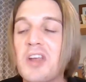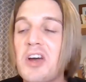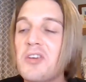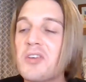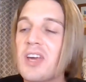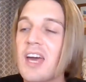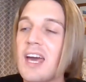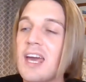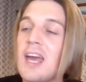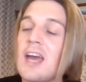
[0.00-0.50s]

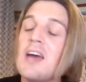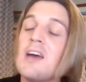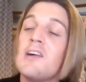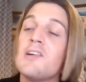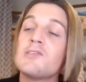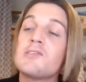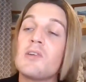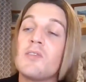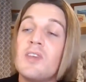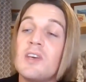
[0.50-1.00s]
Okay,
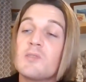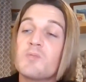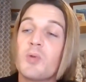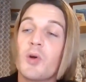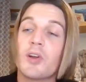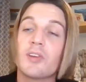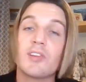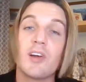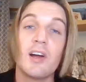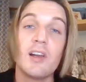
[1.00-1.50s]
so this
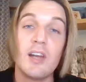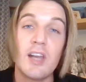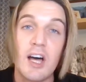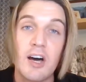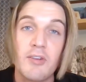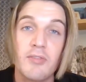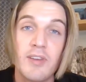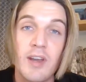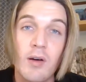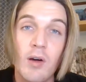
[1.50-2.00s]
product I
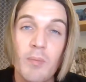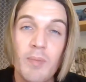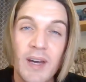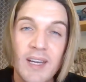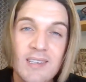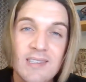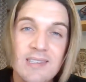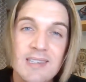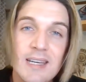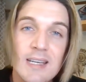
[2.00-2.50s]
love. Now, I
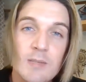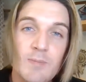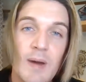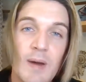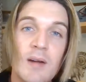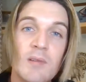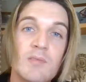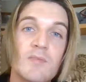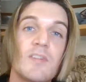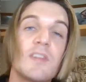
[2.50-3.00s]
paid
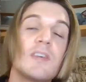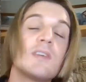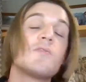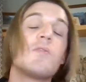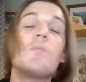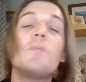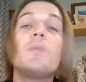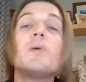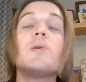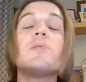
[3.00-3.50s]
£6 for this
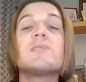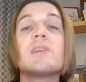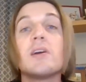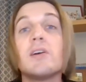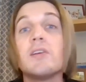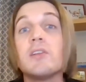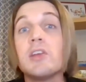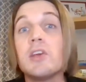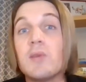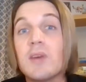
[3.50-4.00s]
from Boots
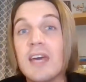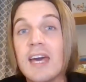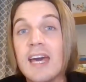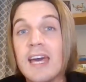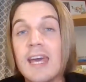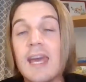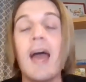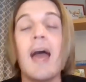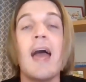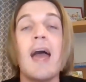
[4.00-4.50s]
here in the UK,